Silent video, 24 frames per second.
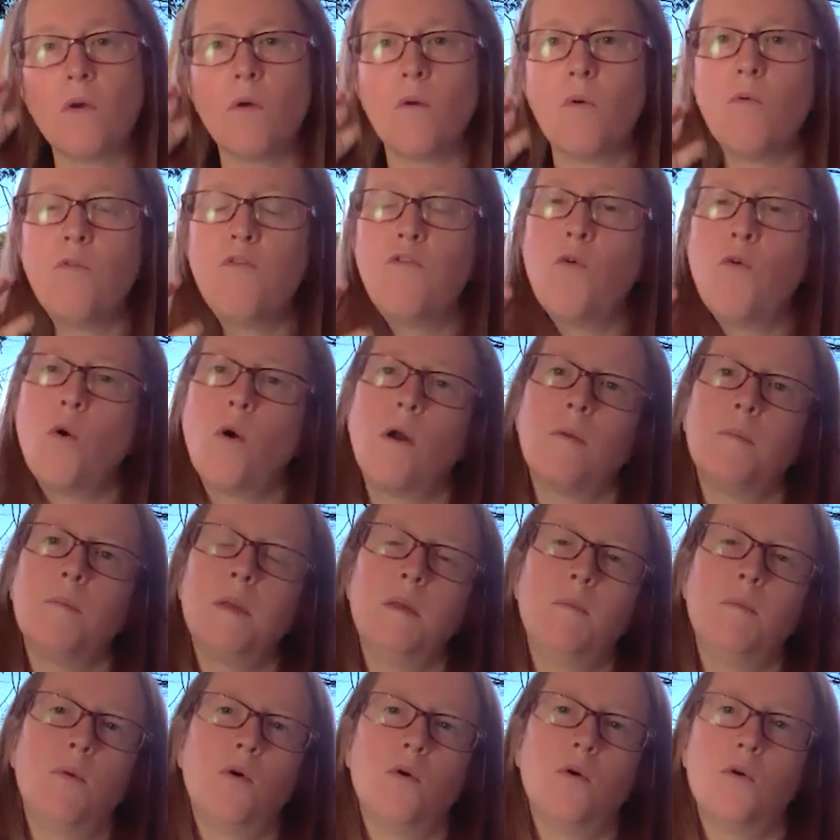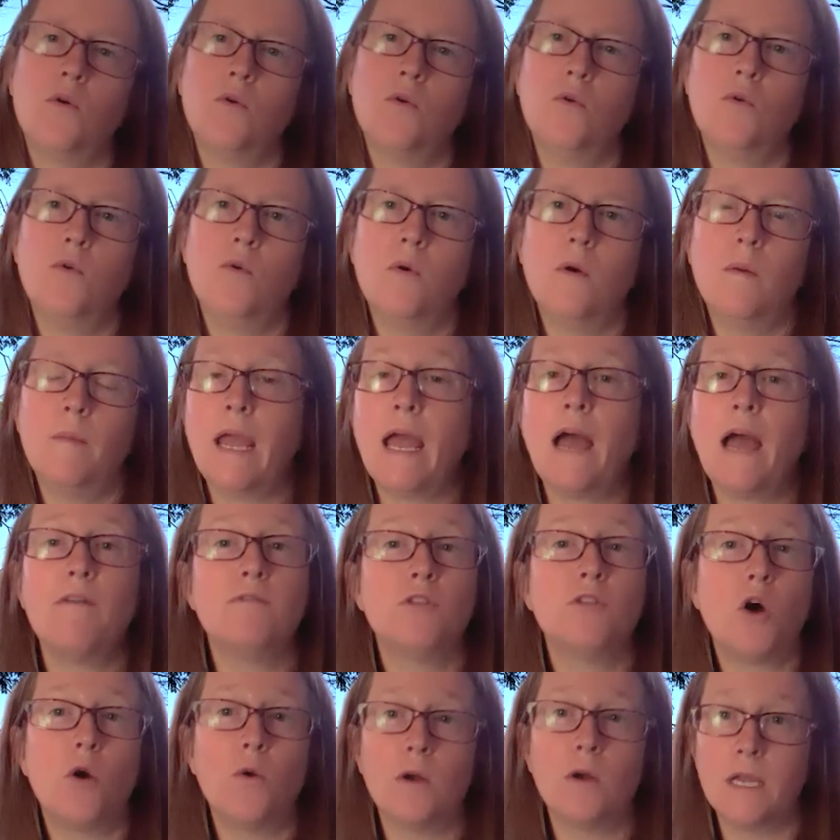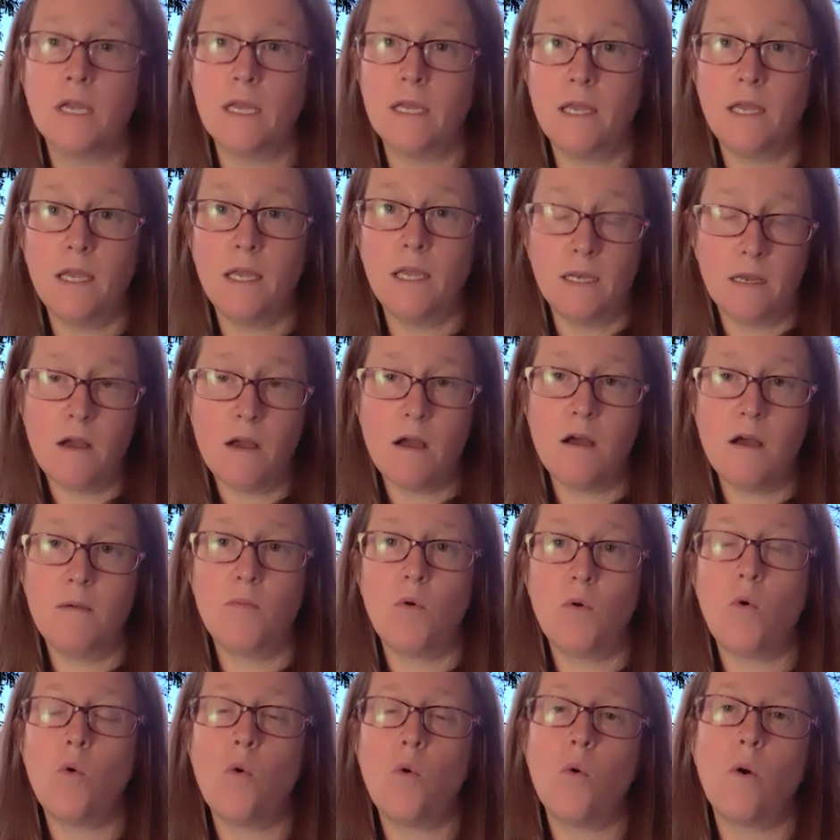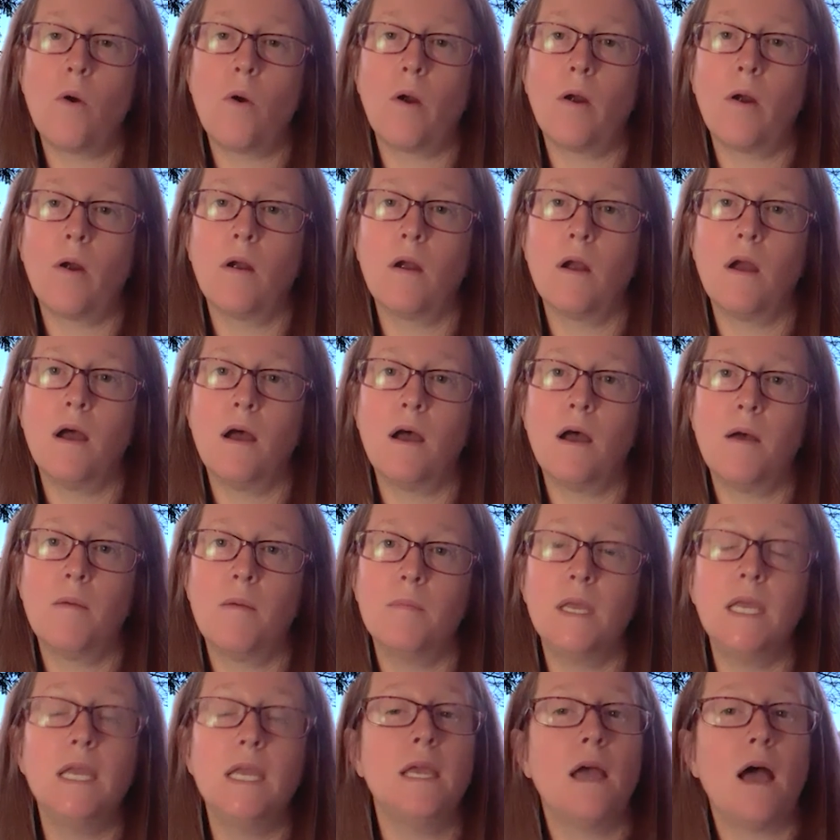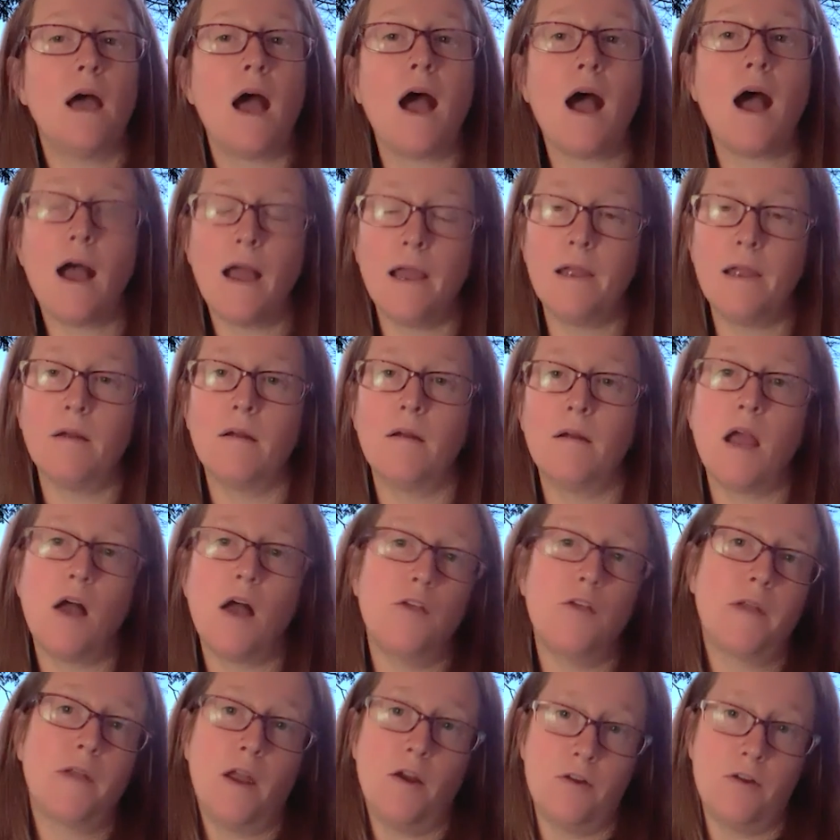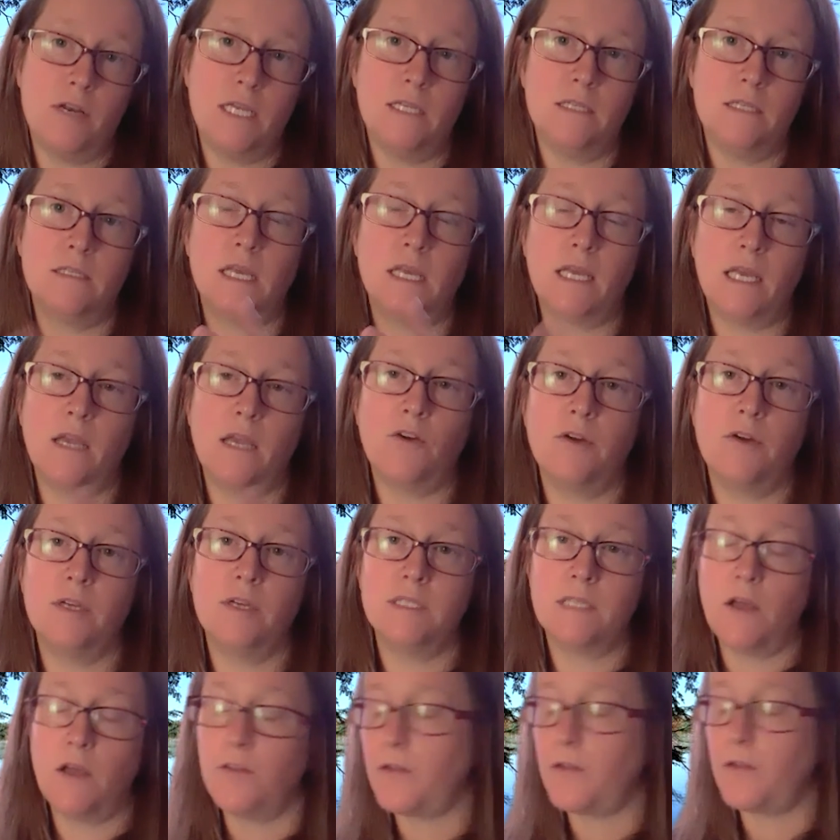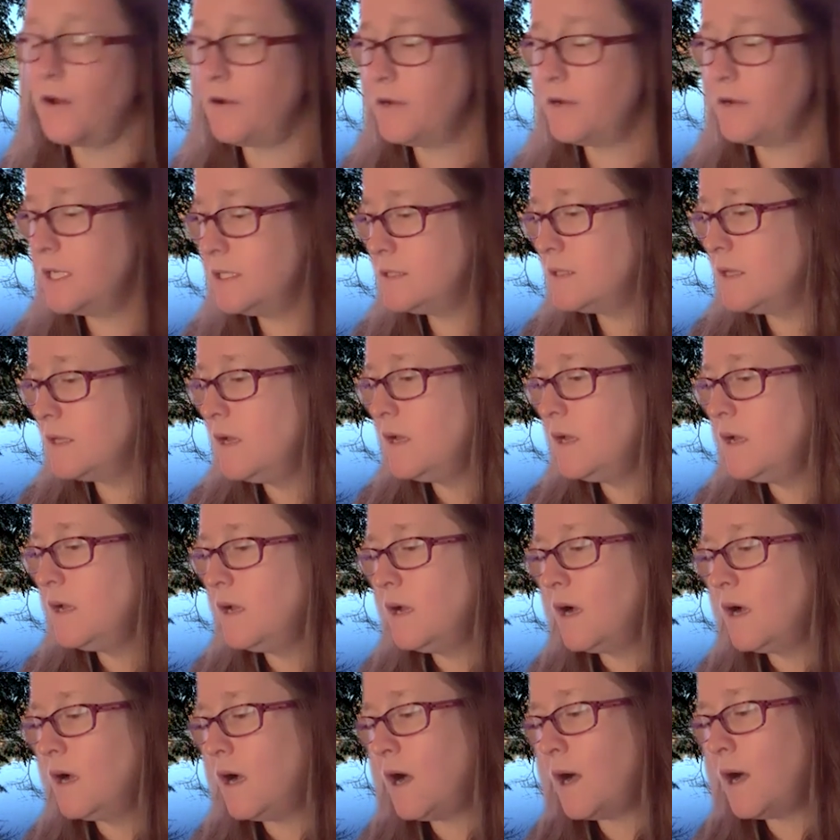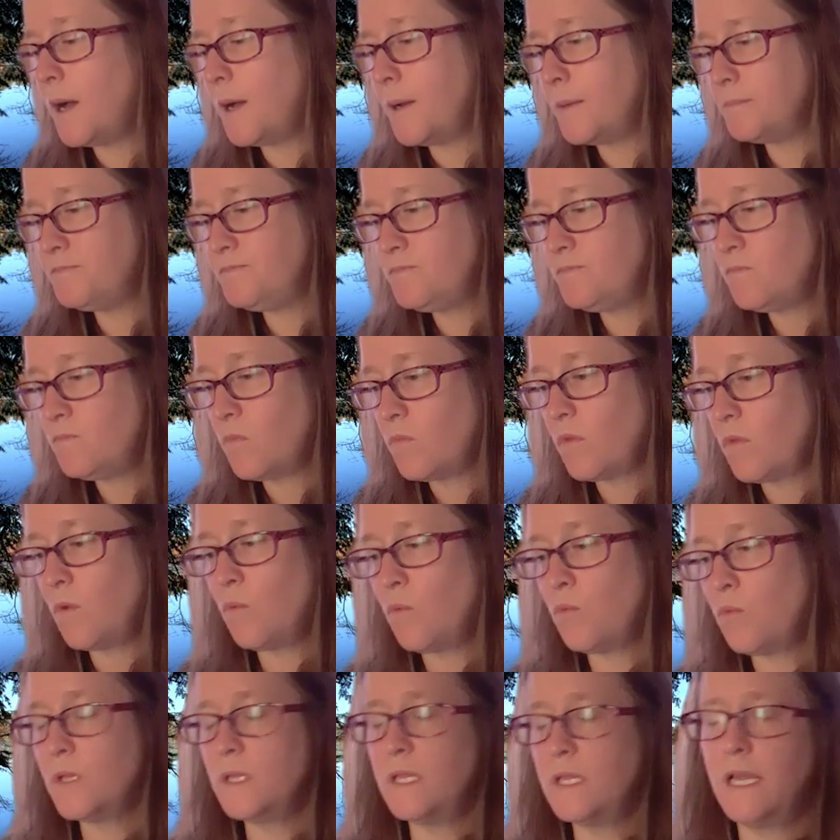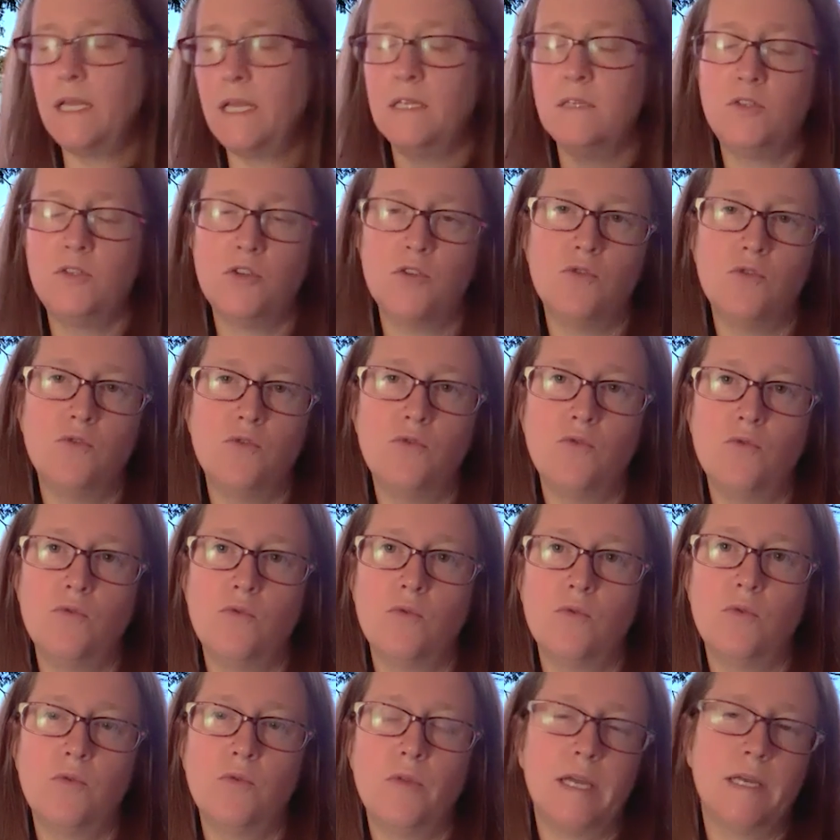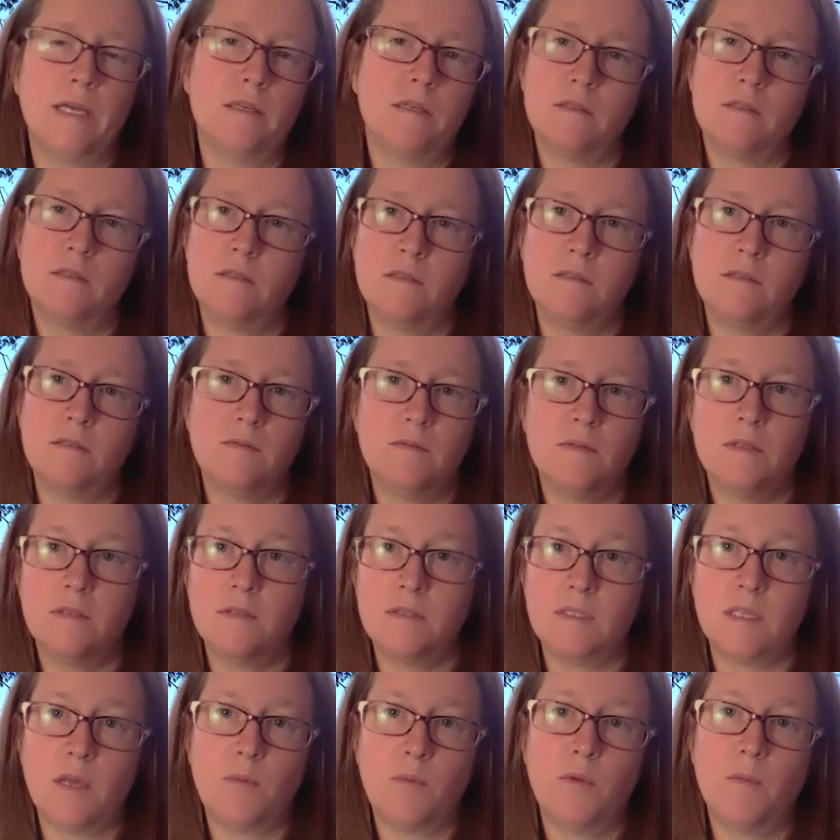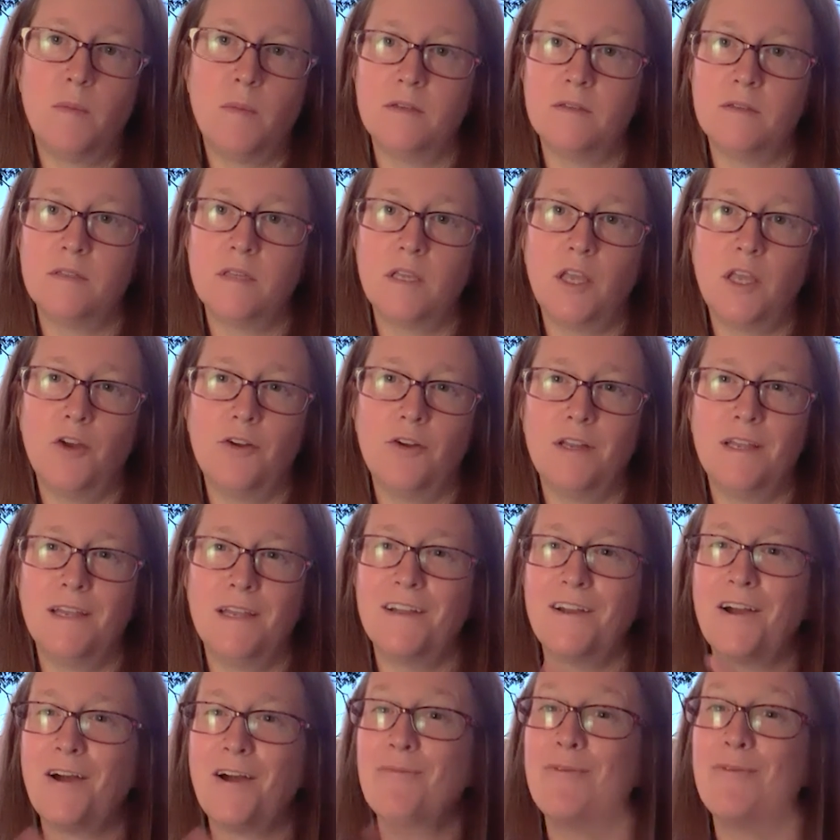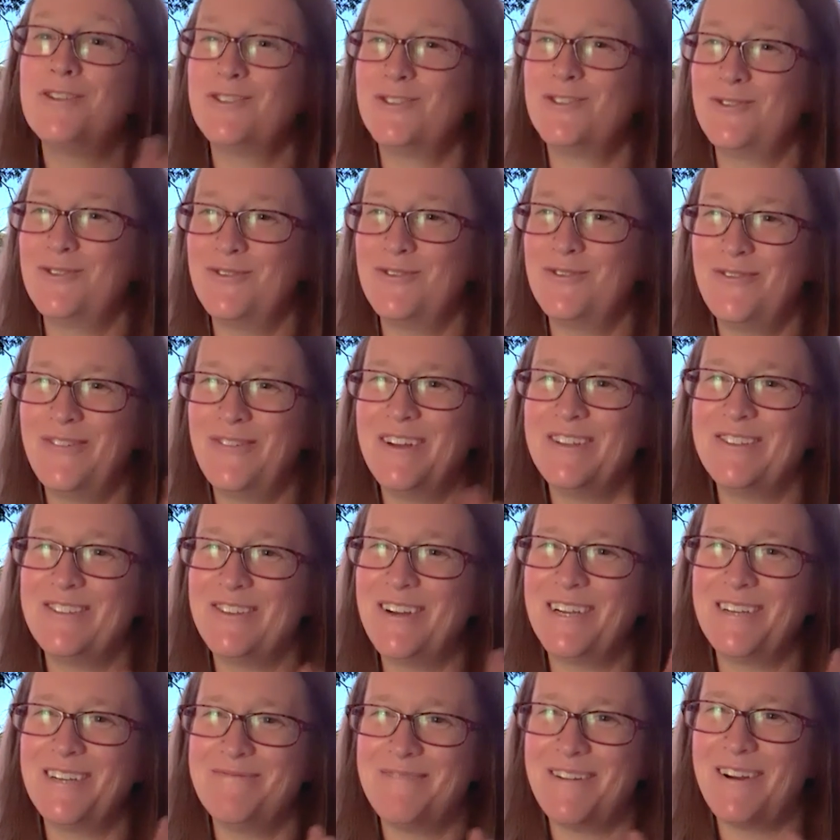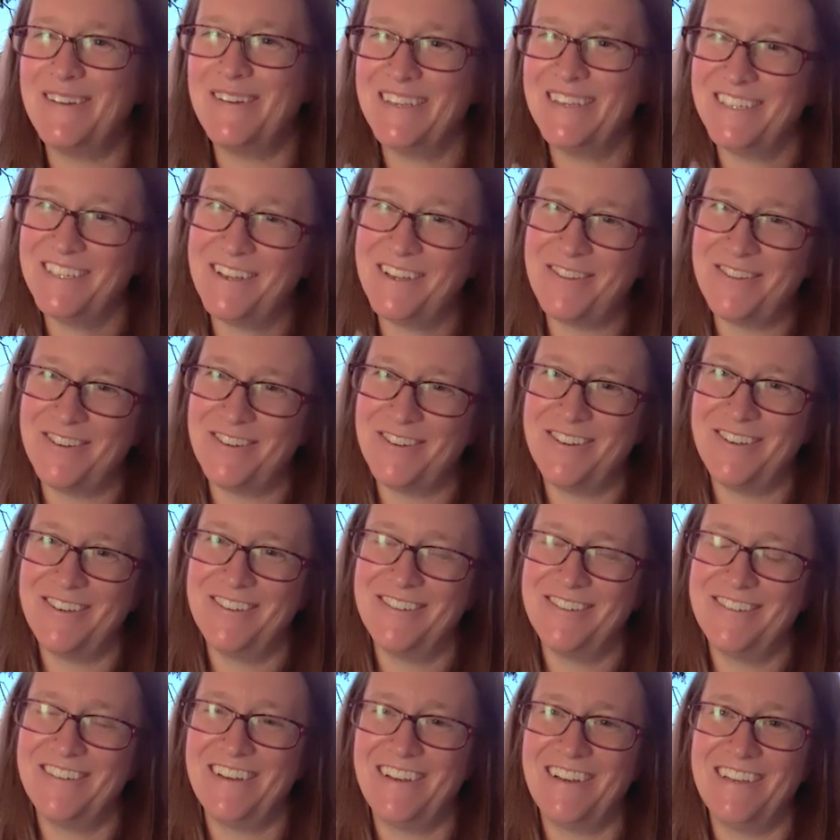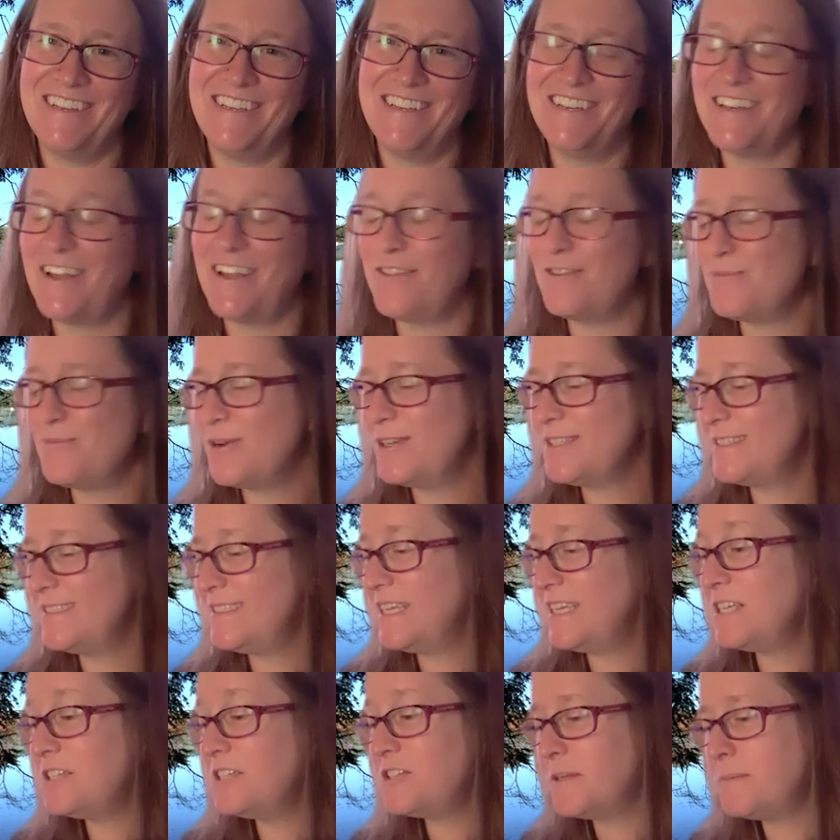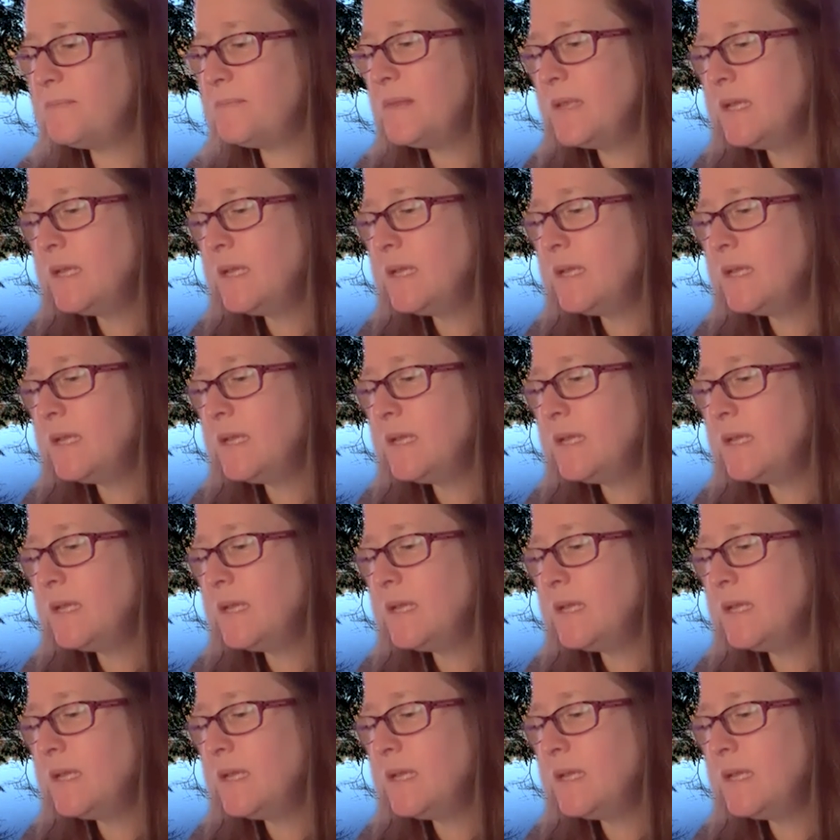for people who might have lower income or higher healthcare needs, like increased healthcare needs related to like supplemental security income, which I'll talk about in another presentation.